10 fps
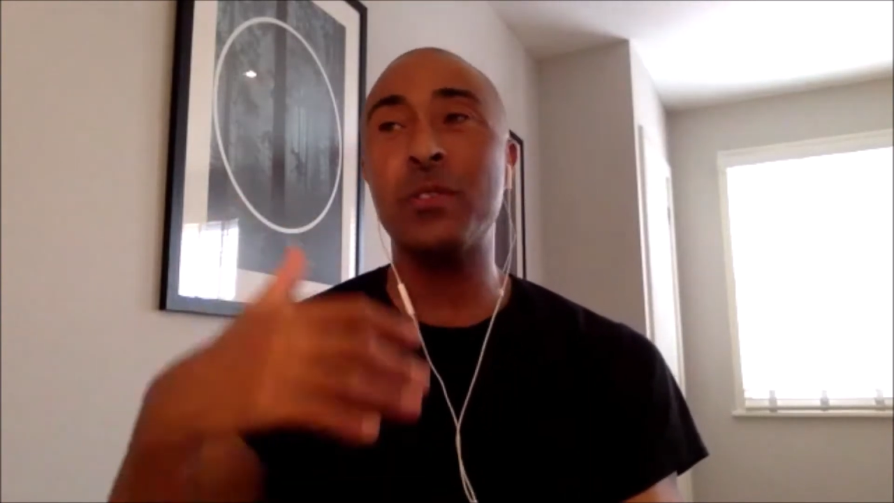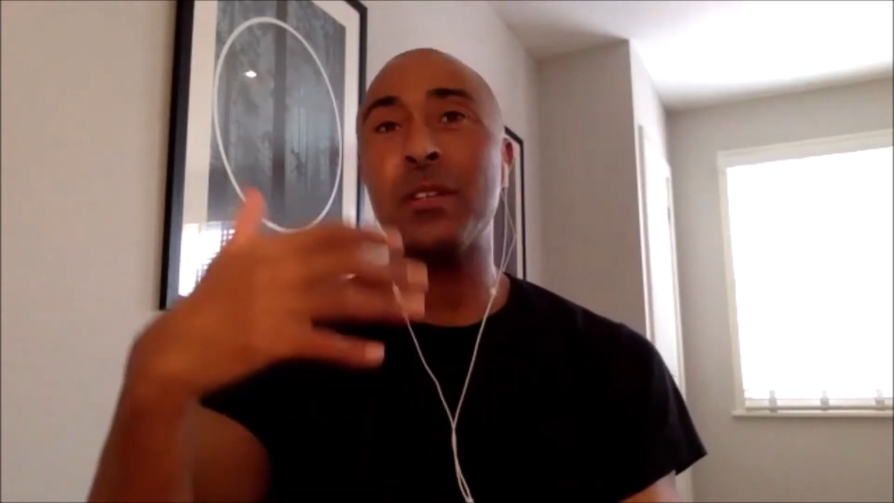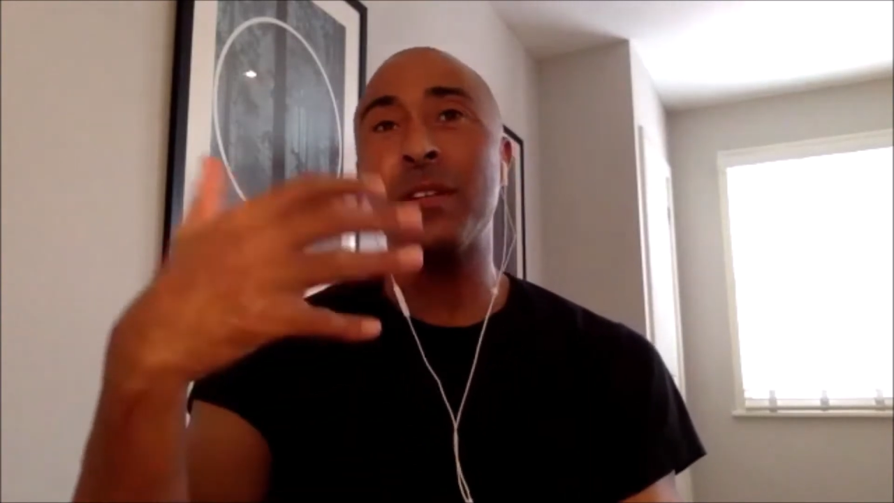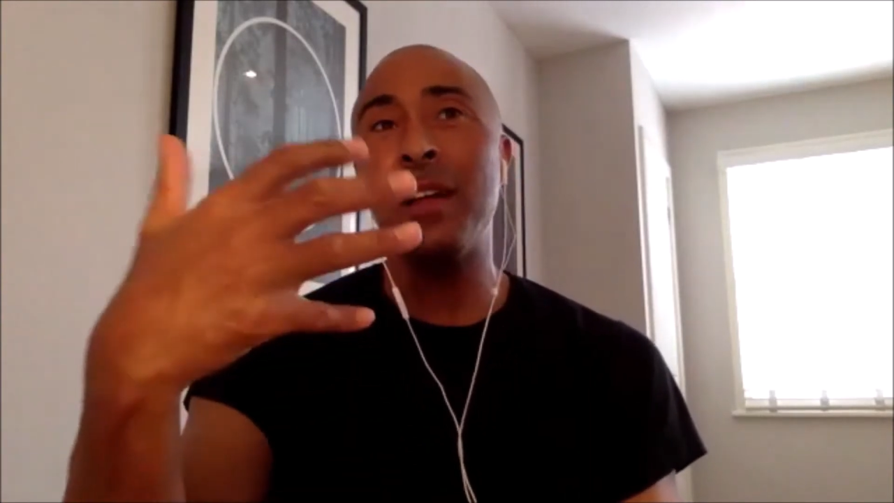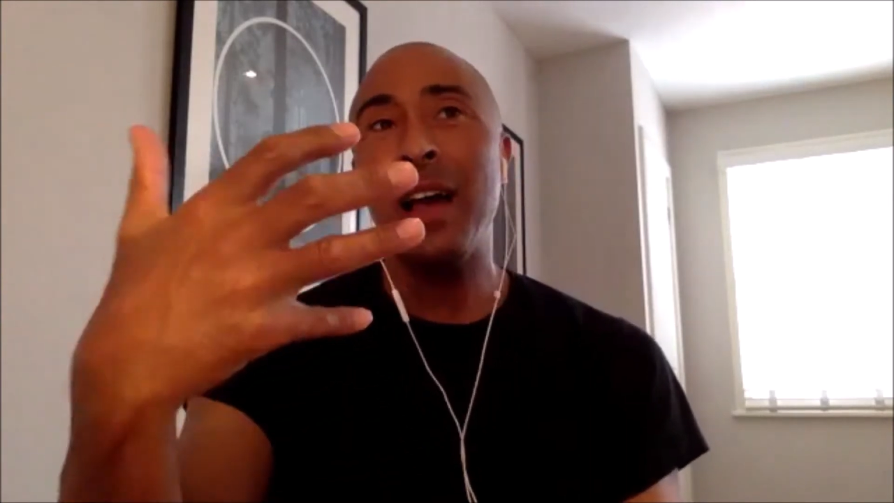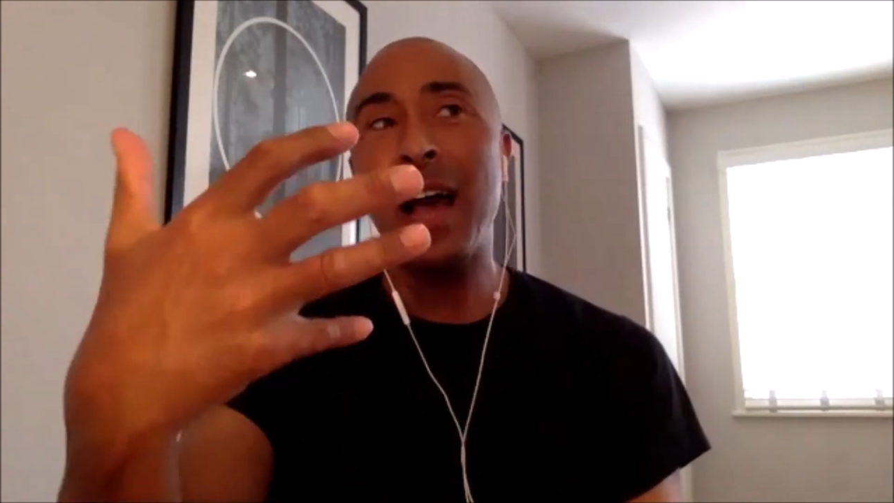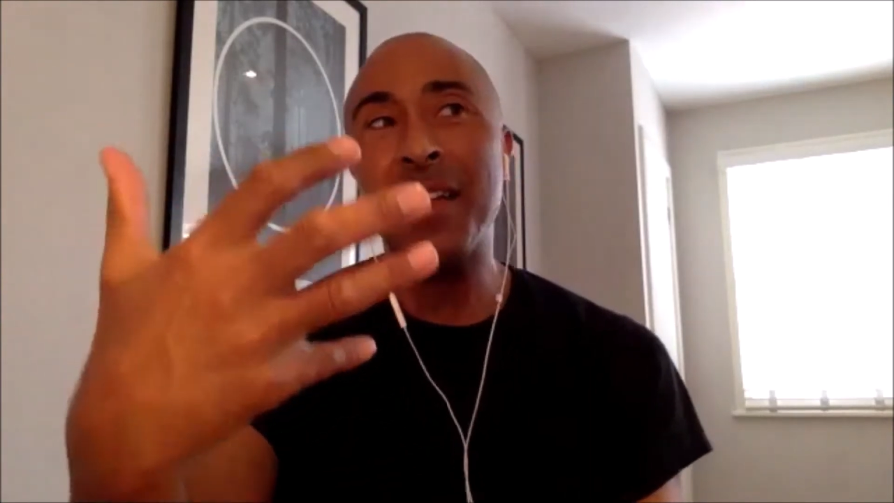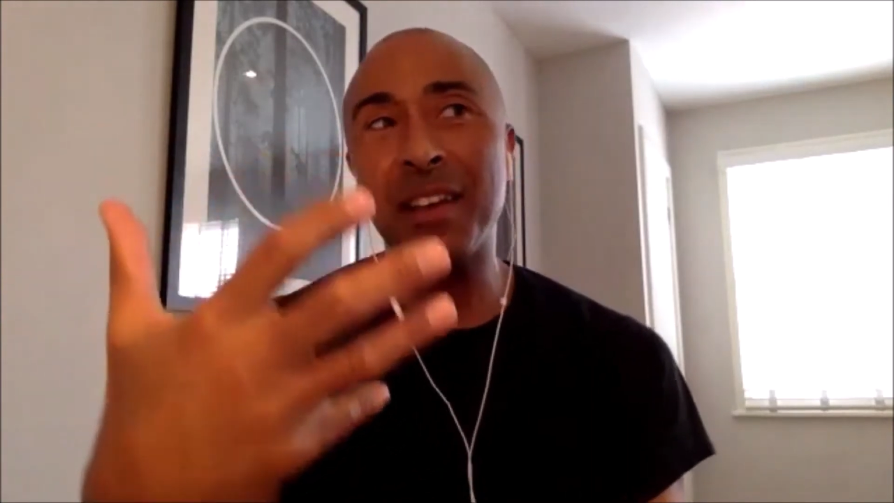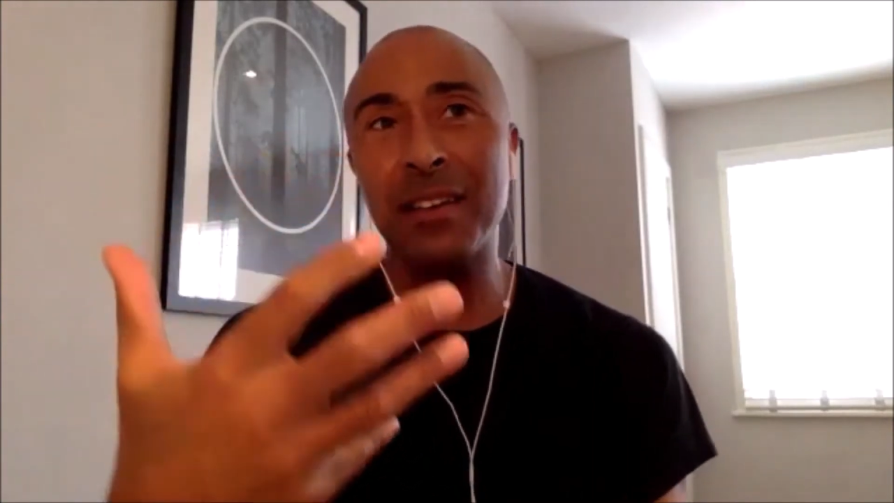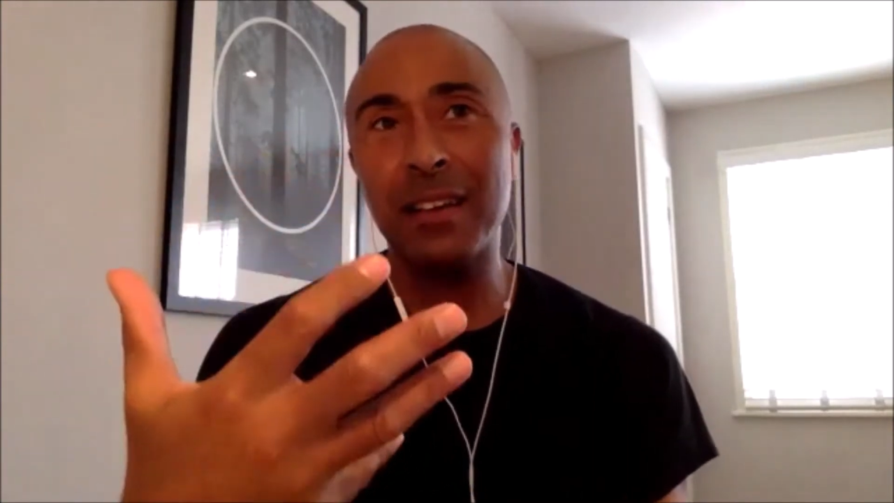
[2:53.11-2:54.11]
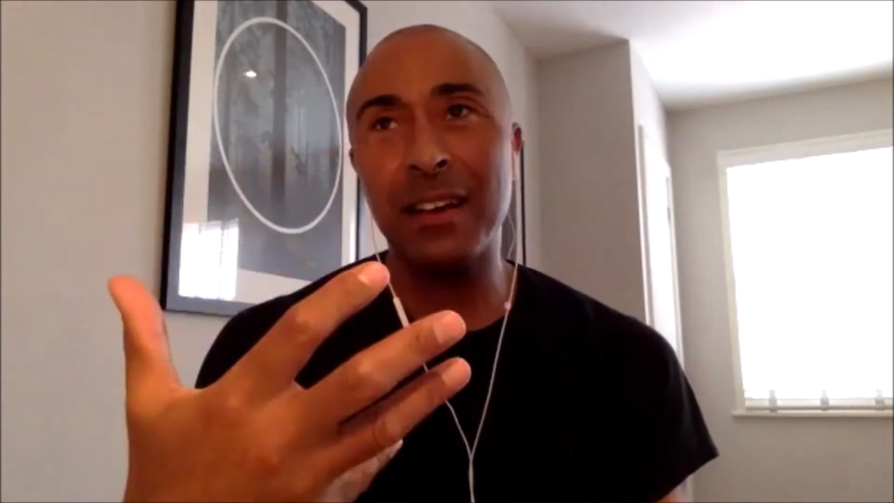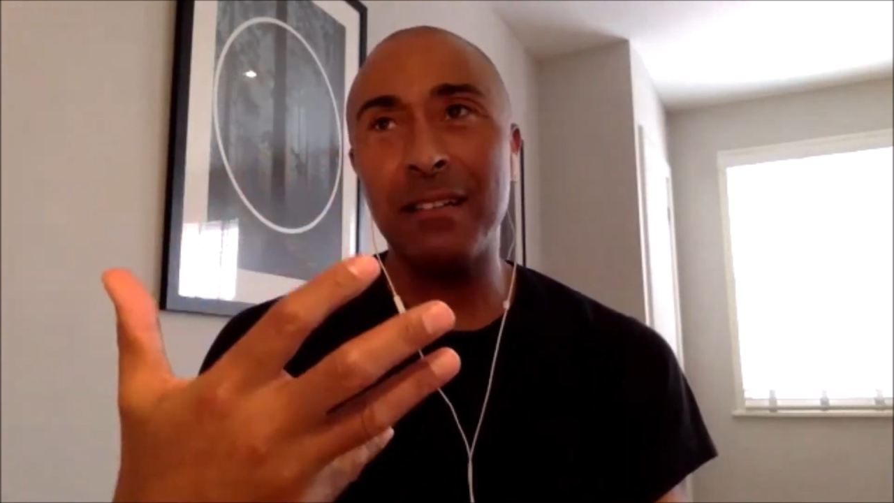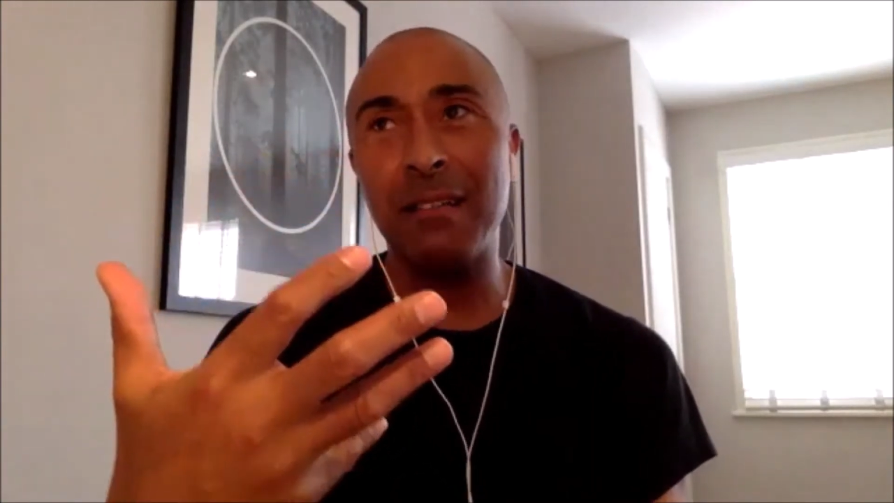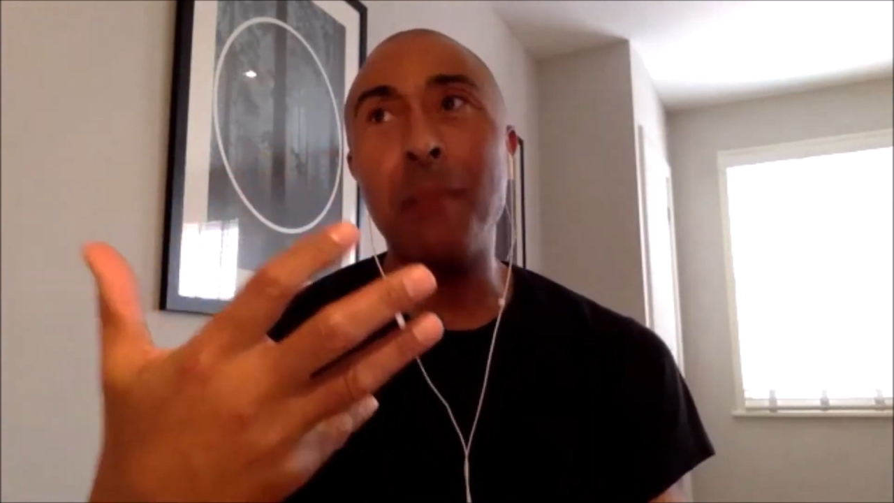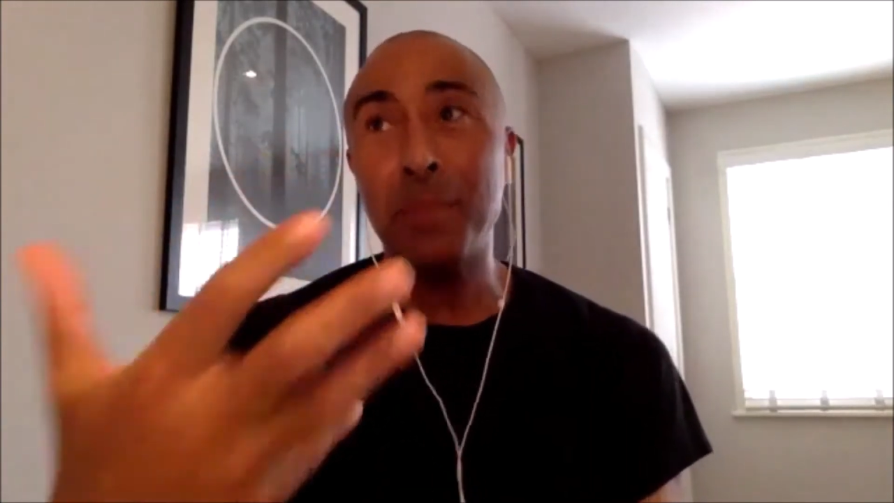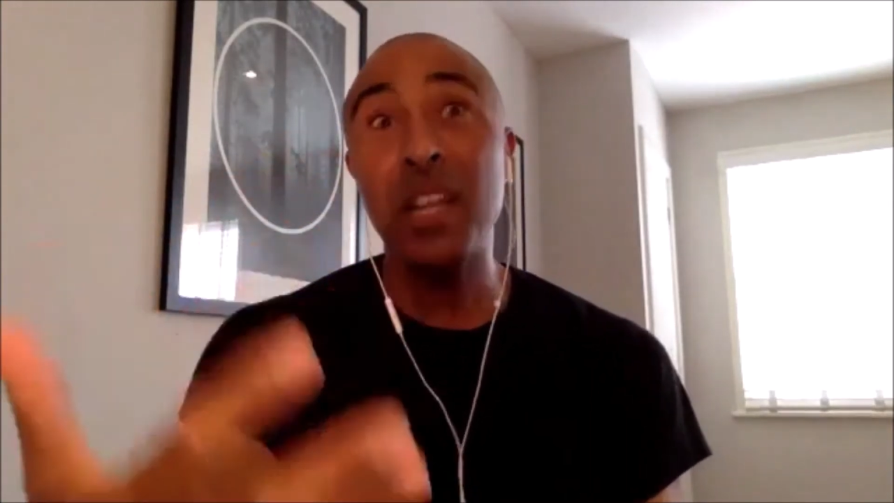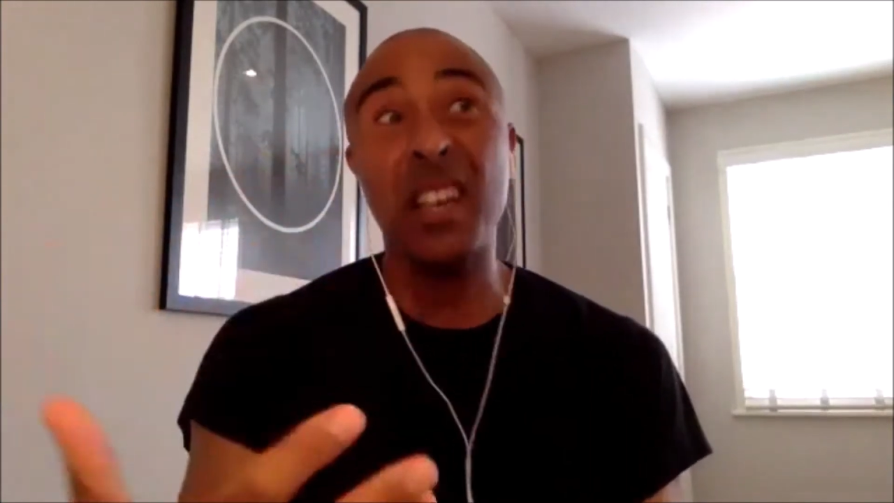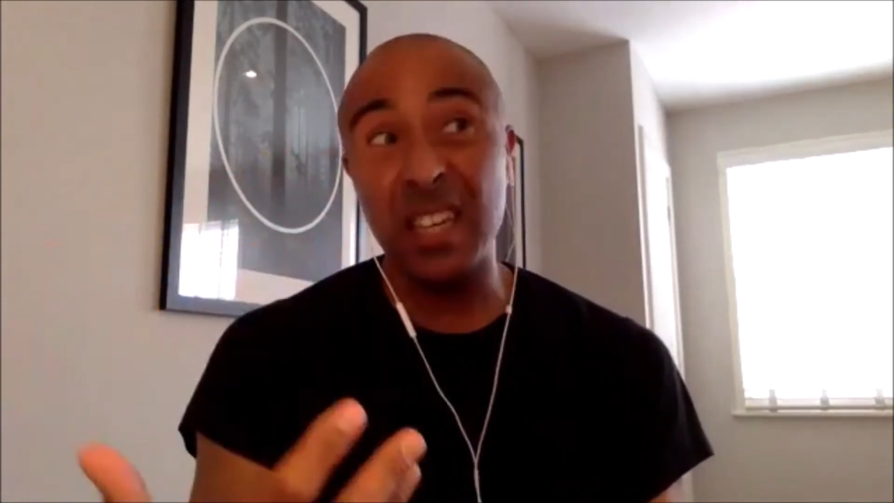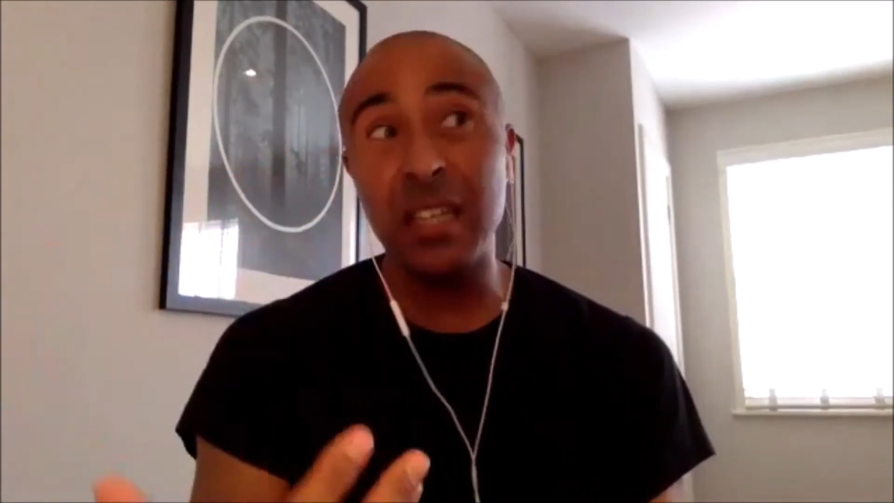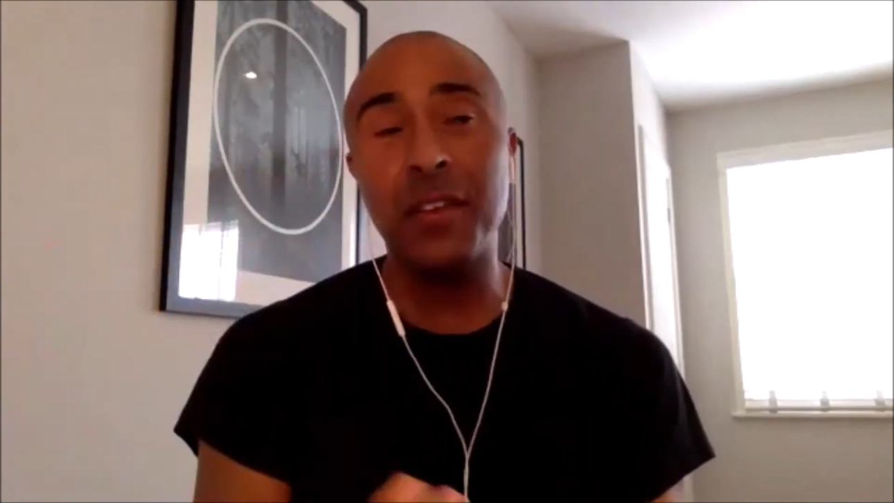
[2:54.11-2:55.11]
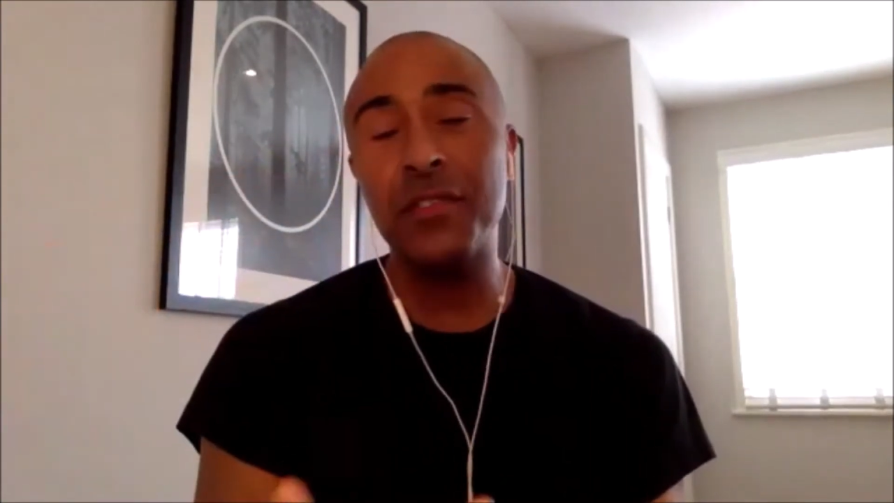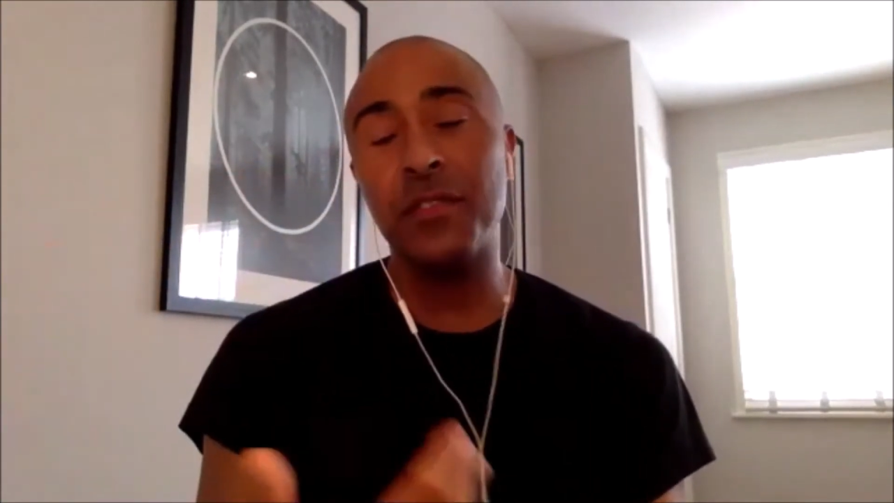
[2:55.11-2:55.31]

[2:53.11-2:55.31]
and I'm lucky enough to